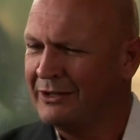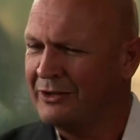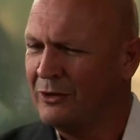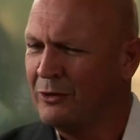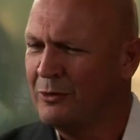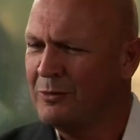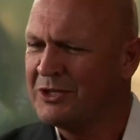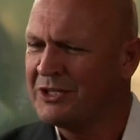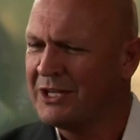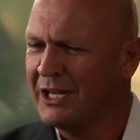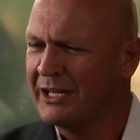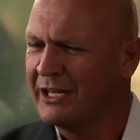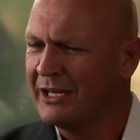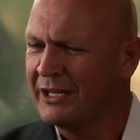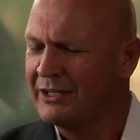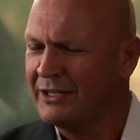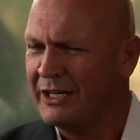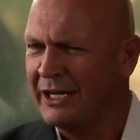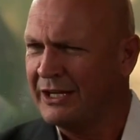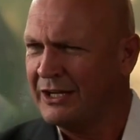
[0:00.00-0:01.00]
almost like
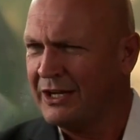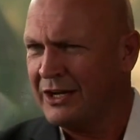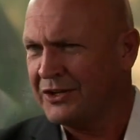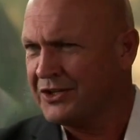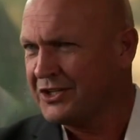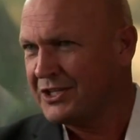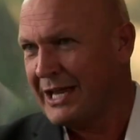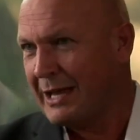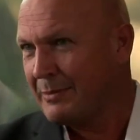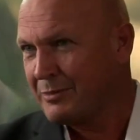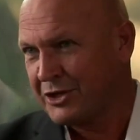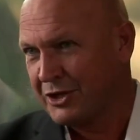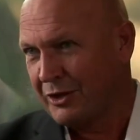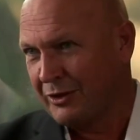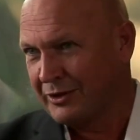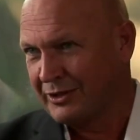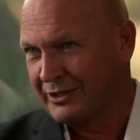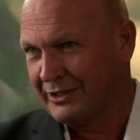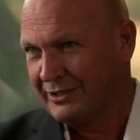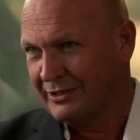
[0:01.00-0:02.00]
a
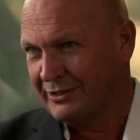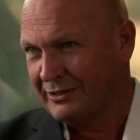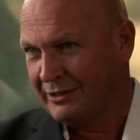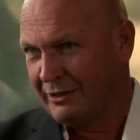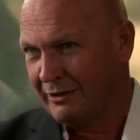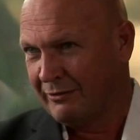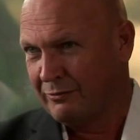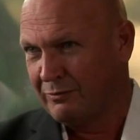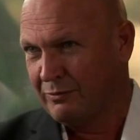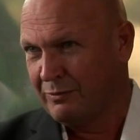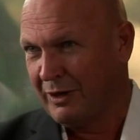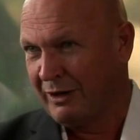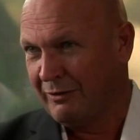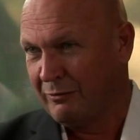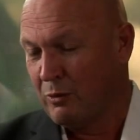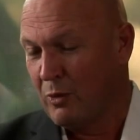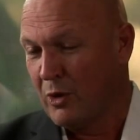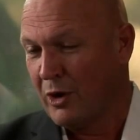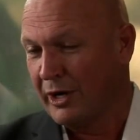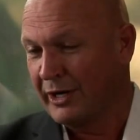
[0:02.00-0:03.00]
snapshot of
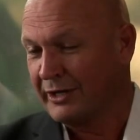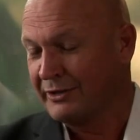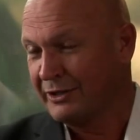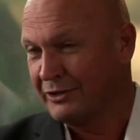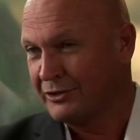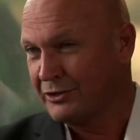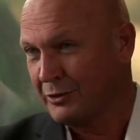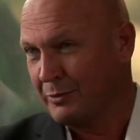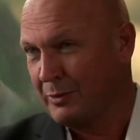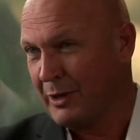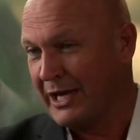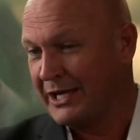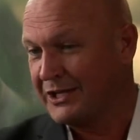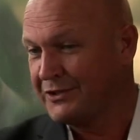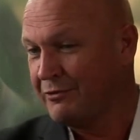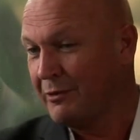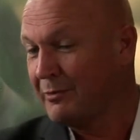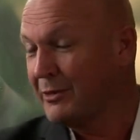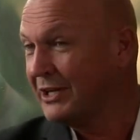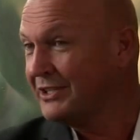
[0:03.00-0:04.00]
work that took place
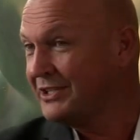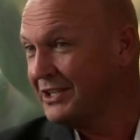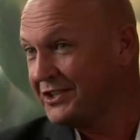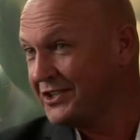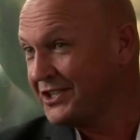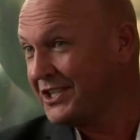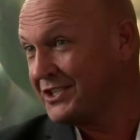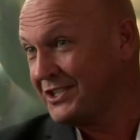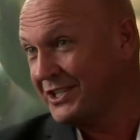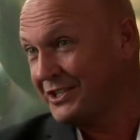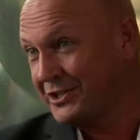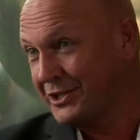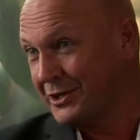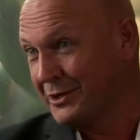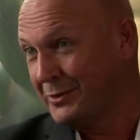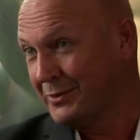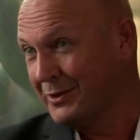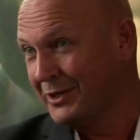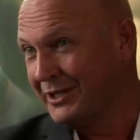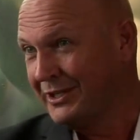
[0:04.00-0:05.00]
from
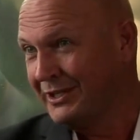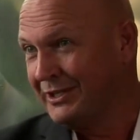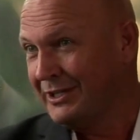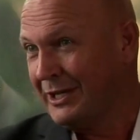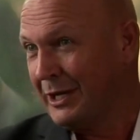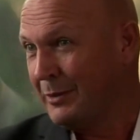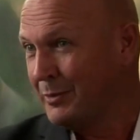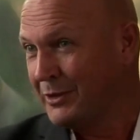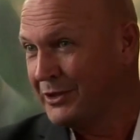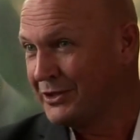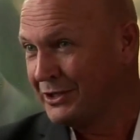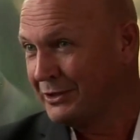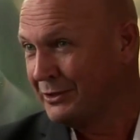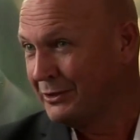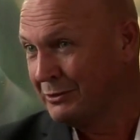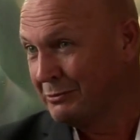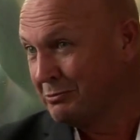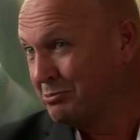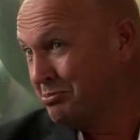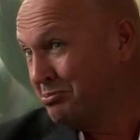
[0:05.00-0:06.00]
1962 up
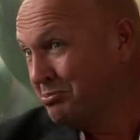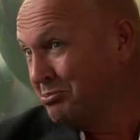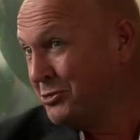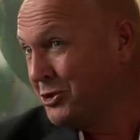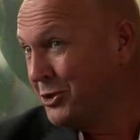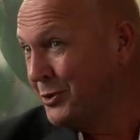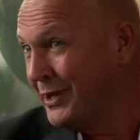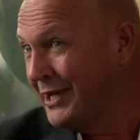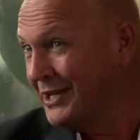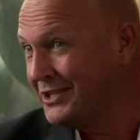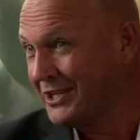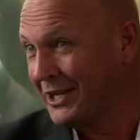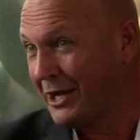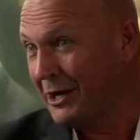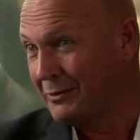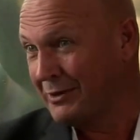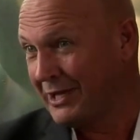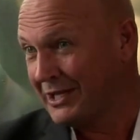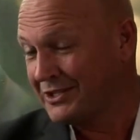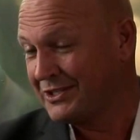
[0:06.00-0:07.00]
until 2 years
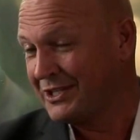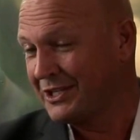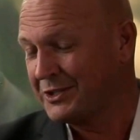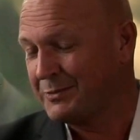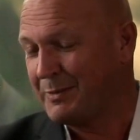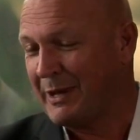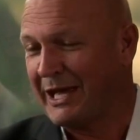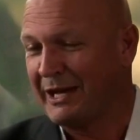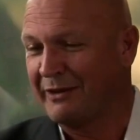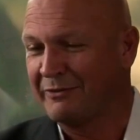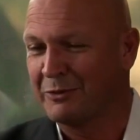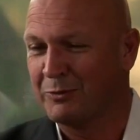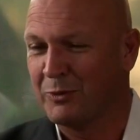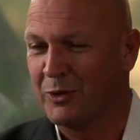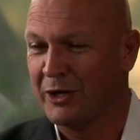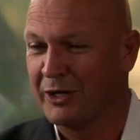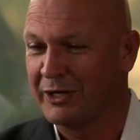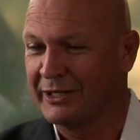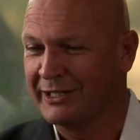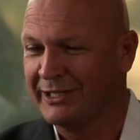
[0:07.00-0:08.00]
ago. That's the span of the
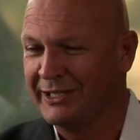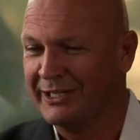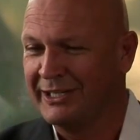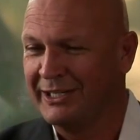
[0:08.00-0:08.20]
work.